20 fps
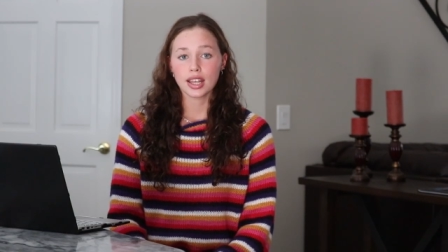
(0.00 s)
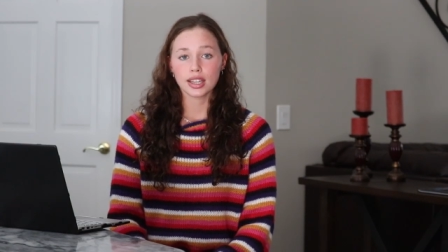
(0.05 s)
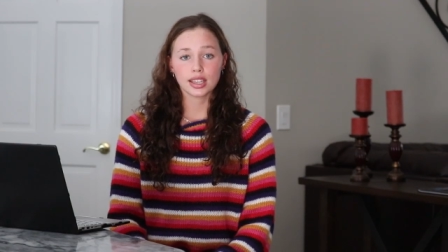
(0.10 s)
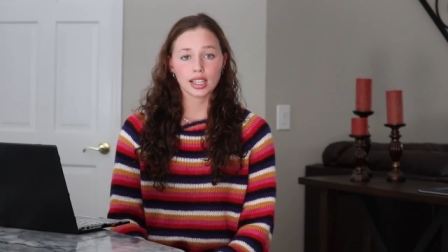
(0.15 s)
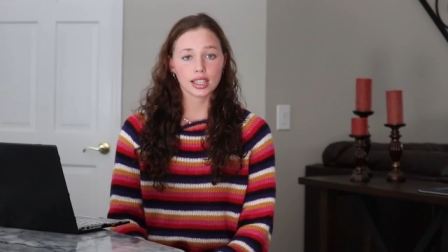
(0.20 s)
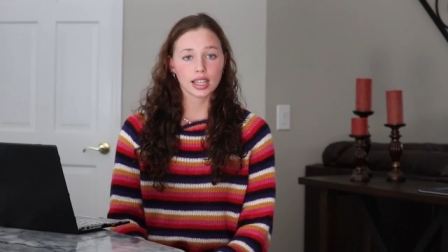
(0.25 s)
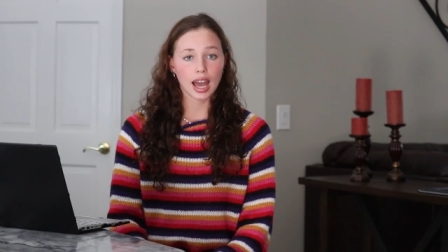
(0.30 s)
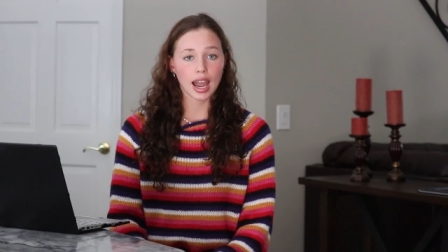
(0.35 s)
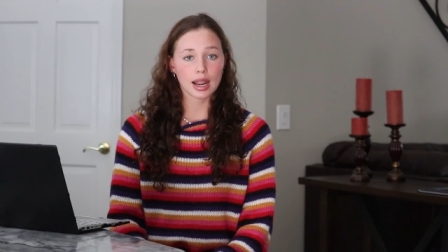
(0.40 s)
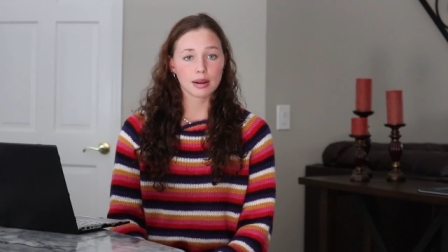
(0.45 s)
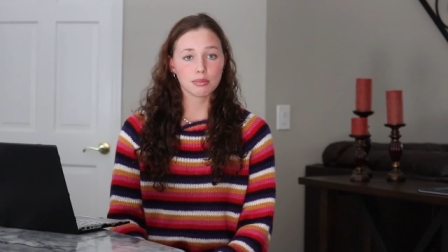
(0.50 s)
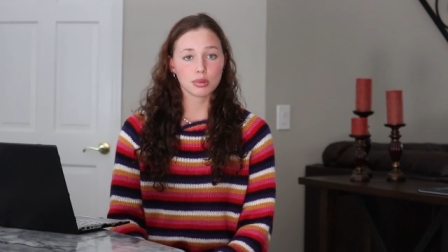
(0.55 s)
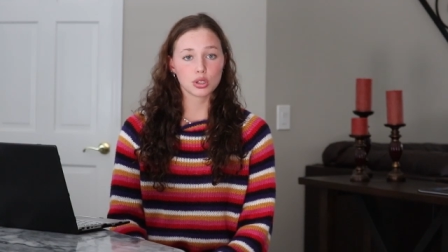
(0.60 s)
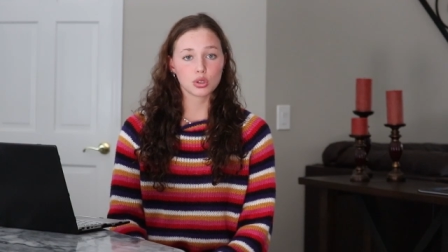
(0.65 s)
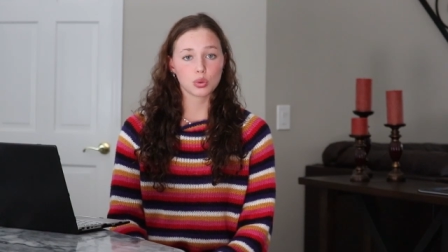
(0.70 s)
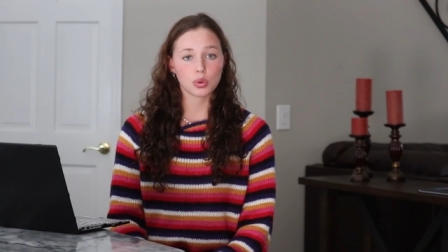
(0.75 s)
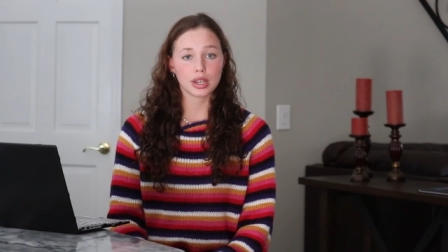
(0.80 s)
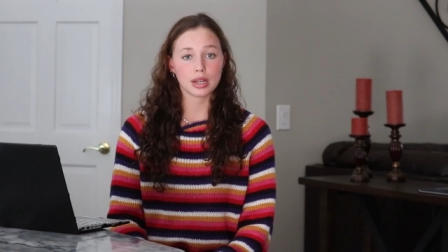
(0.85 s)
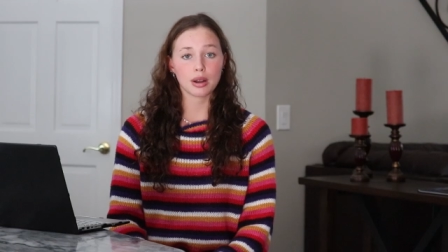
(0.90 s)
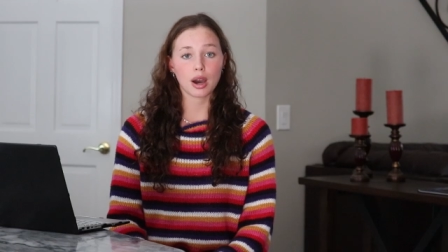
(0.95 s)
the line
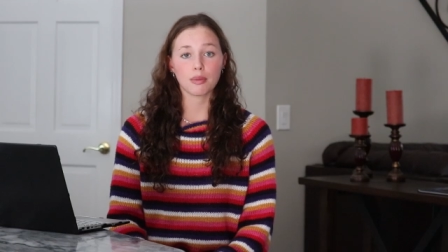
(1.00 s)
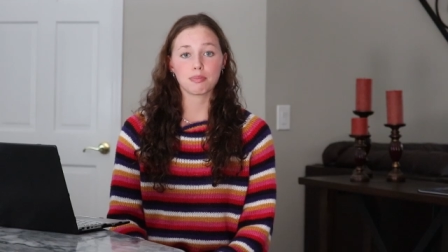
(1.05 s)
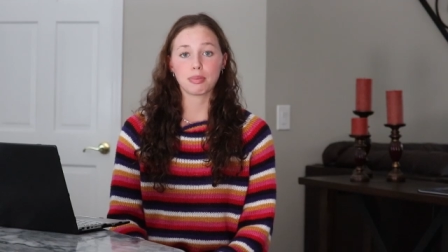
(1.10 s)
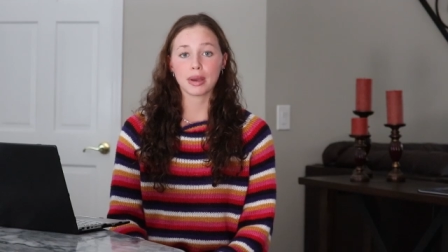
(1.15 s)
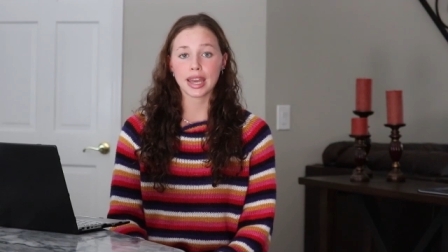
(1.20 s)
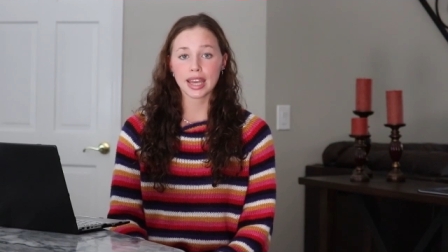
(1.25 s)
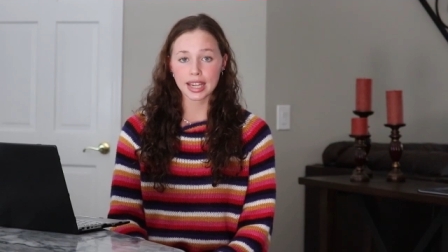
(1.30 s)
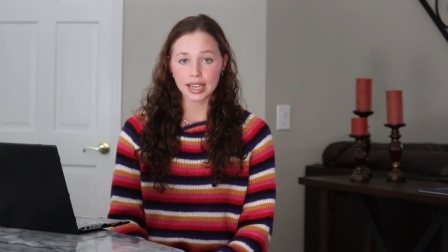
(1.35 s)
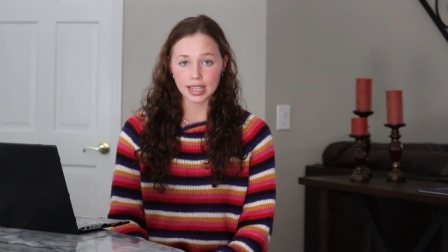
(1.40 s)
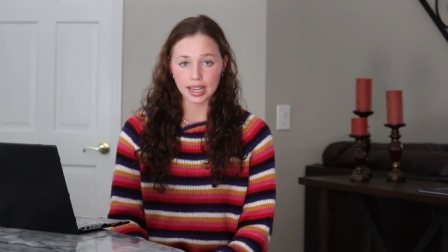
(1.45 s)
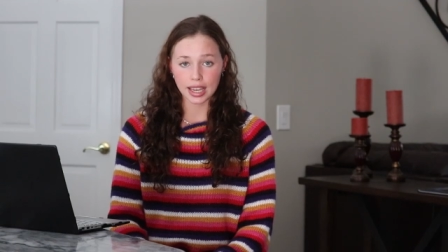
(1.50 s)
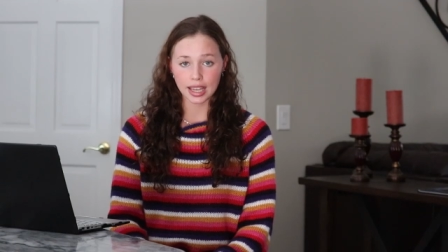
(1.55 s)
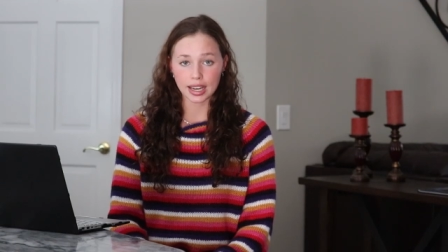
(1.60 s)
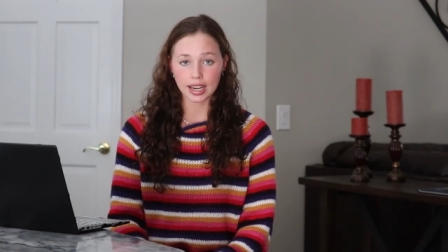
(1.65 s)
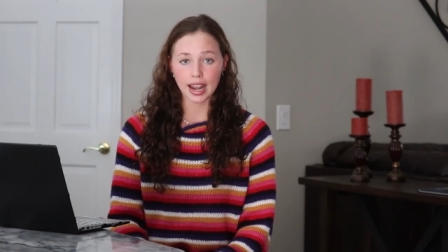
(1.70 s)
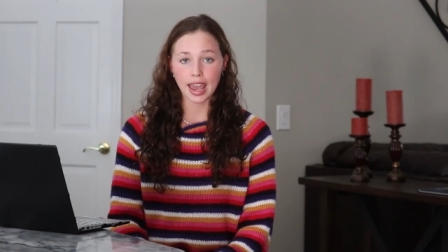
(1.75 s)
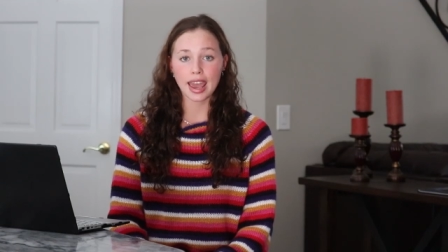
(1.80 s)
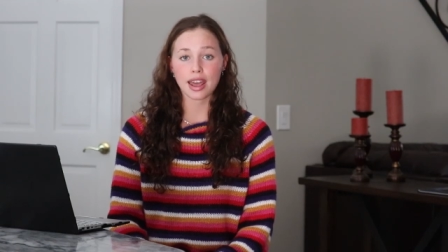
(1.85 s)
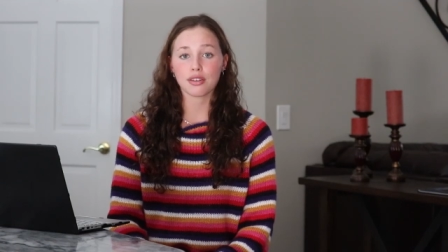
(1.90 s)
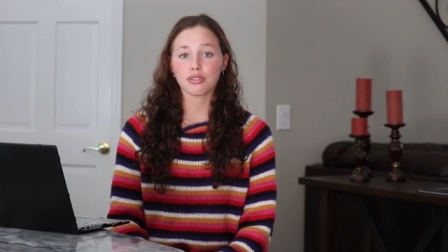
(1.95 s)
between
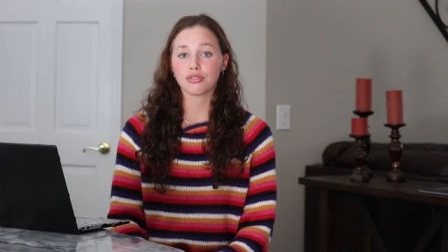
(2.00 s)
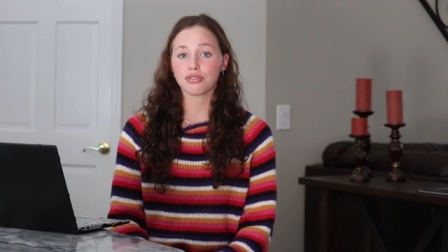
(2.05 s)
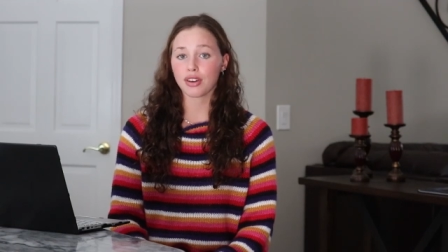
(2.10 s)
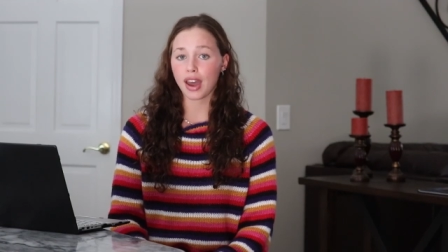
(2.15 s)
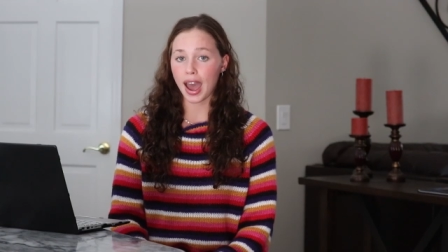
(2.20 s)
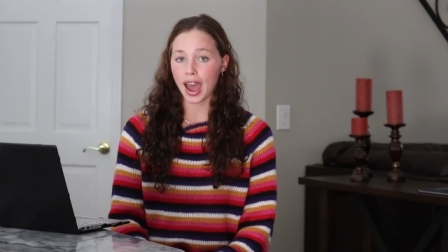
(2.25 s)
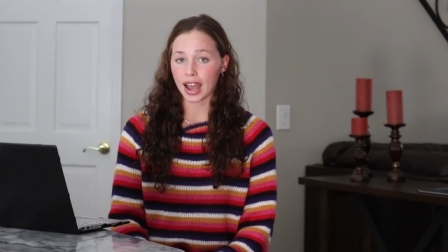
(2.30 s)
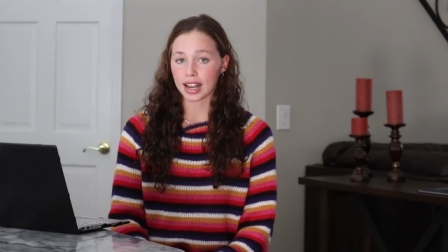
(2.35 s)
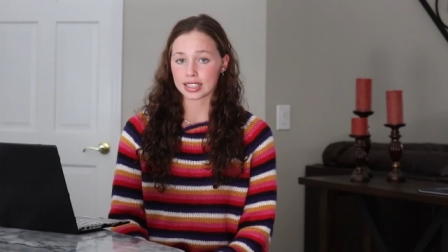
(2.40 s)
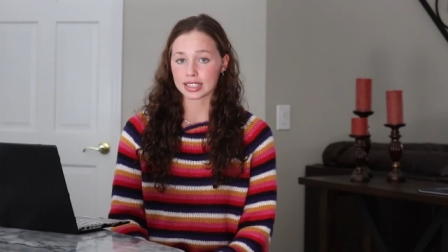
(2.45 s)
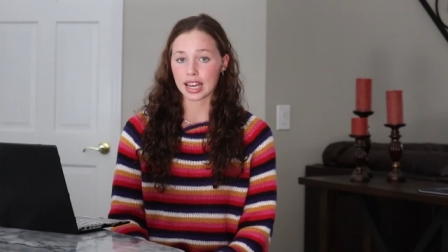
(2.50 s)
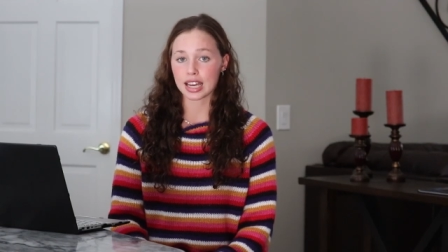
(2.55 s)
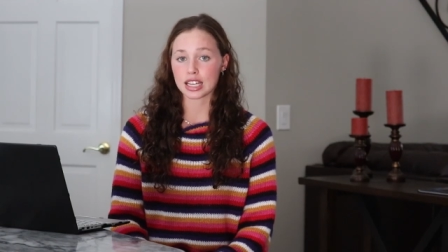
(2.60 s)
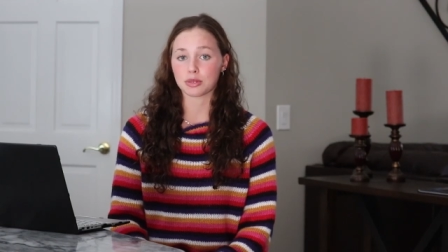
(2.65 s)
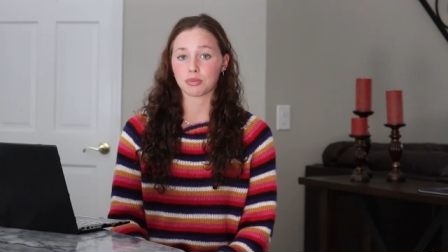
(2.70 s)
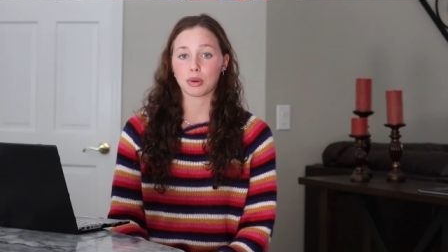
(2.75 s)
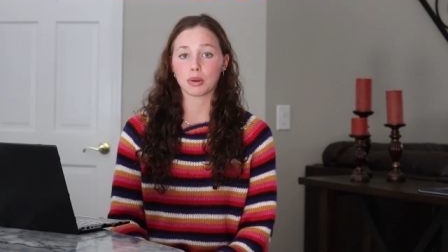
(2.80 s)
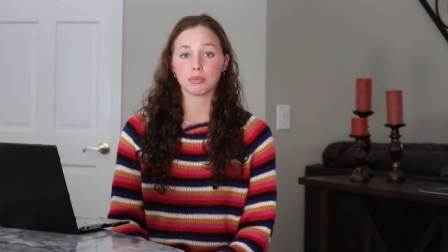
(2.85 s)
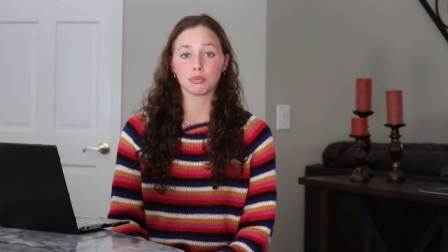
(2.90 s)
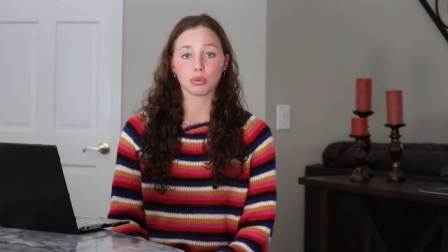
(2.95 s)
opinion and fact
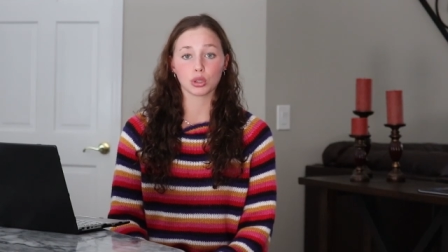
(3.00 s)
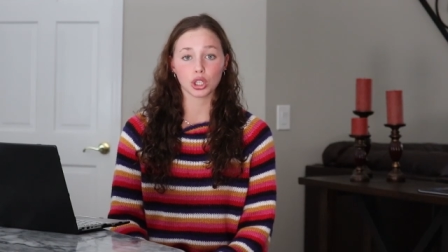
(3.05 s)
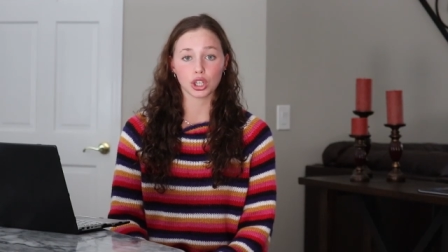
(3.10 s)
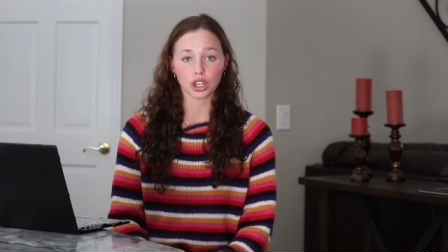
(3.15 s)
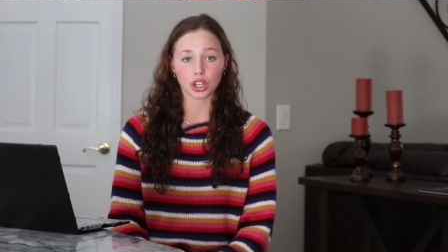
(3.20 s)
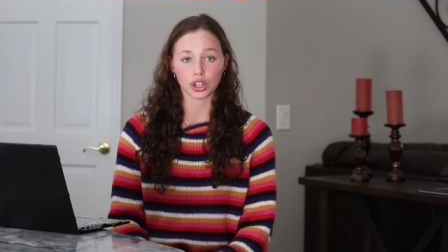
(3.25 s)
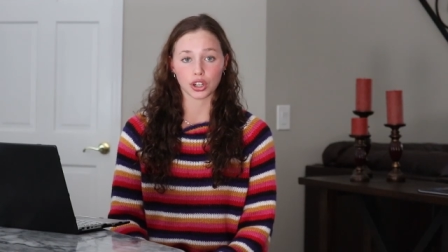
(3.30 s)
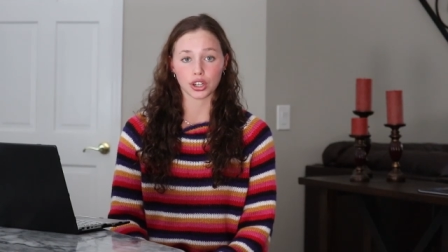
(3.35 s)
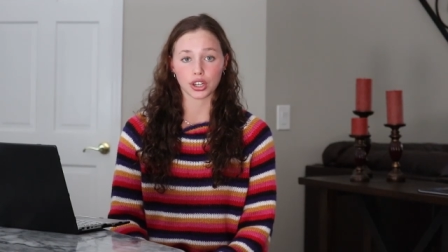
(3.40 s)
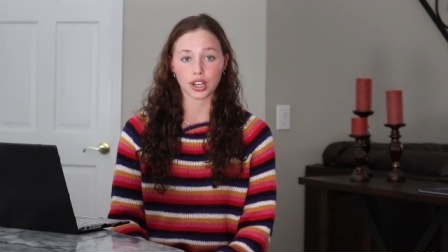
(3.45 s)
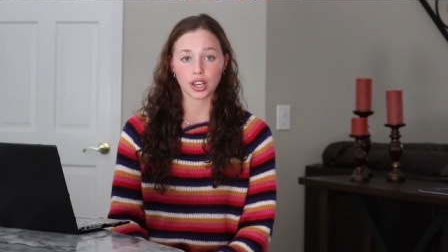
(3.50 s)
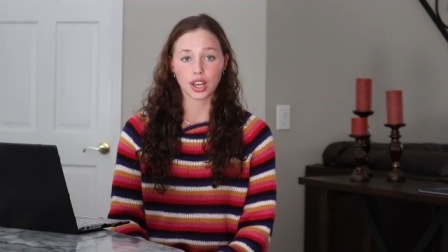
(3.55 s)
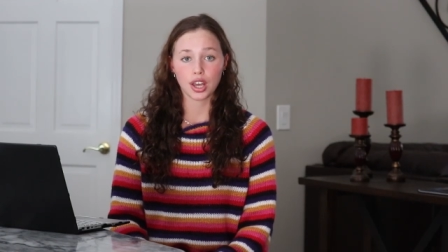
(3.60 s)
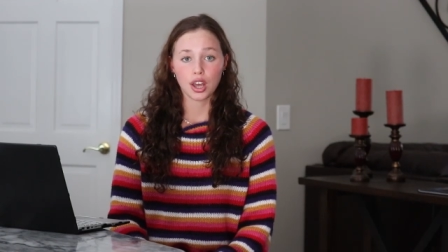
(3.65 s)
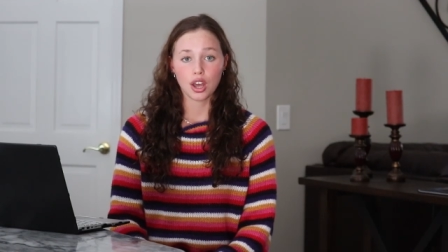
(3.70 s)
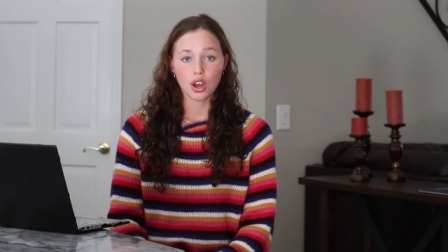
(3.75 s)
has been blurred.